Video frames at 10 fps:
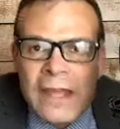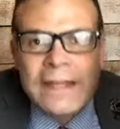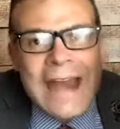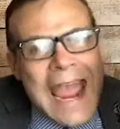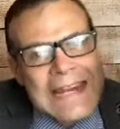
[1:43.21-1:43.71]

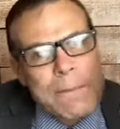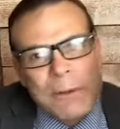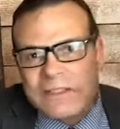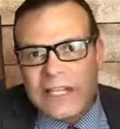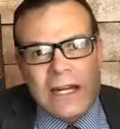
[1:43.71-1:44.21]
ninety
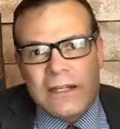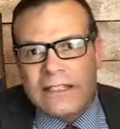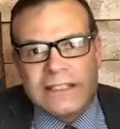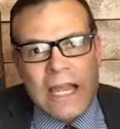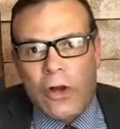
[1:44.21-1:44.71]
percent of the
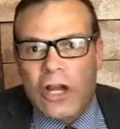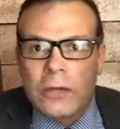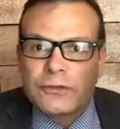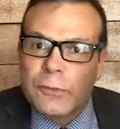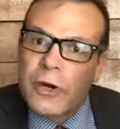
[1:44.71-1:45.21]
sale
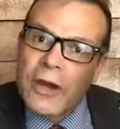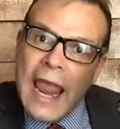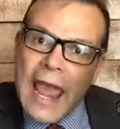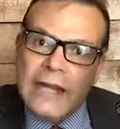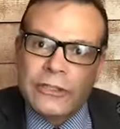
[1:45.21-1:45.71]
comes from your
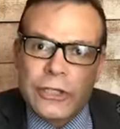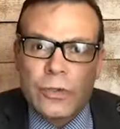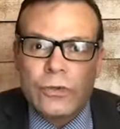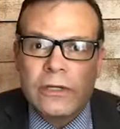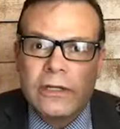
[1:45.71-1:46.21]
attitude,